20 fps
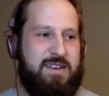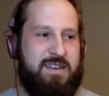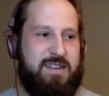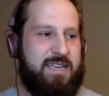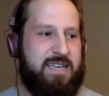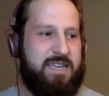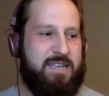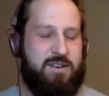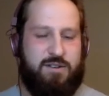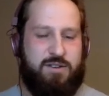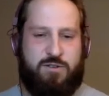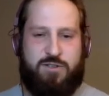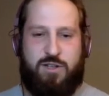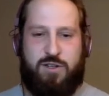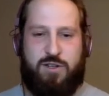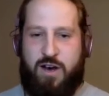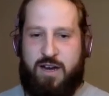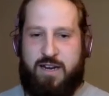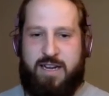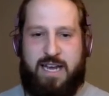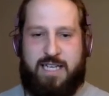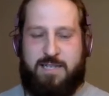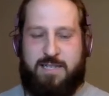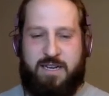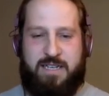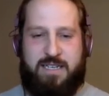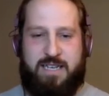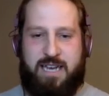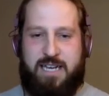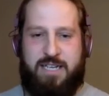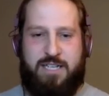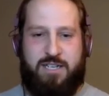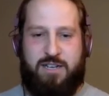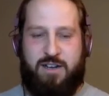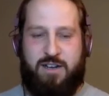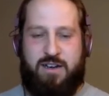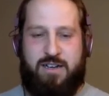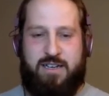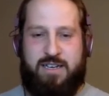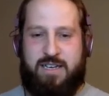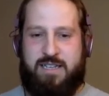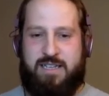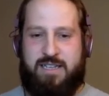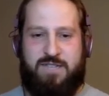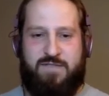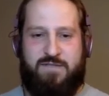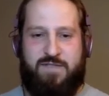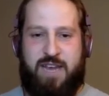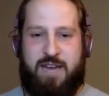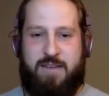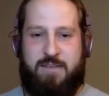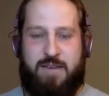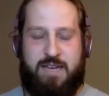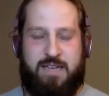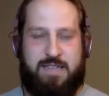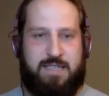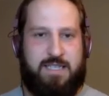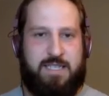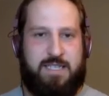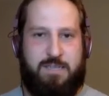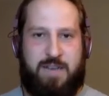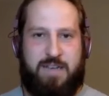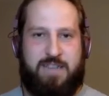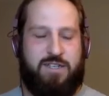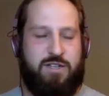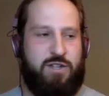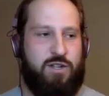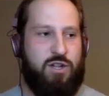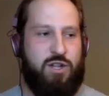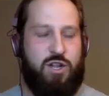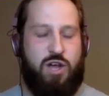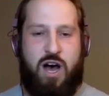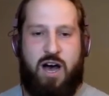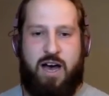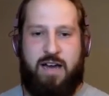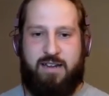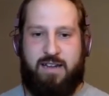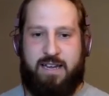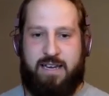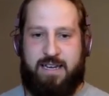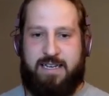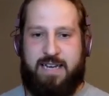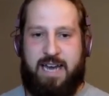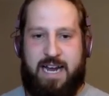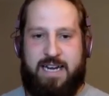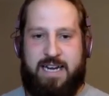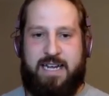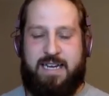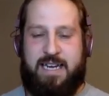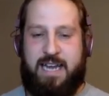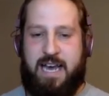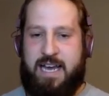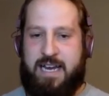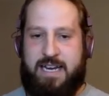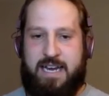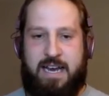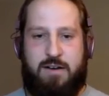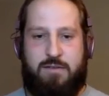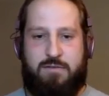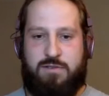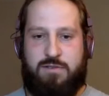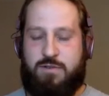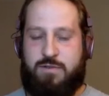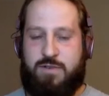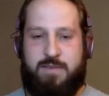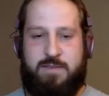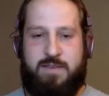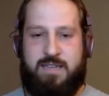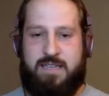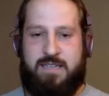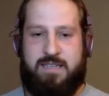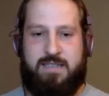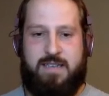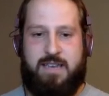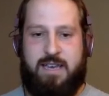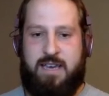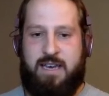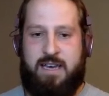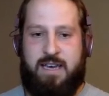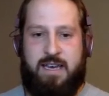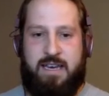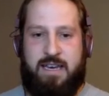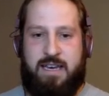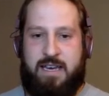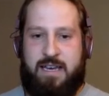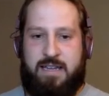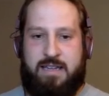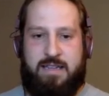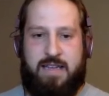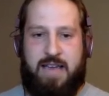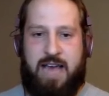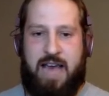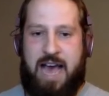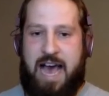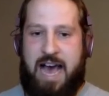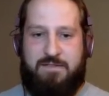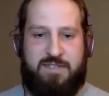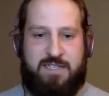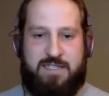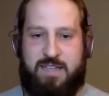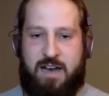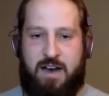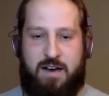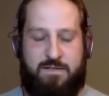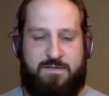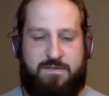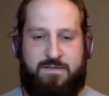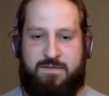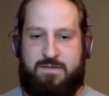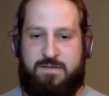like there's a lot of expectation on you, and this fan base expects a lot, like night in, night out. Don't give me this half stuff.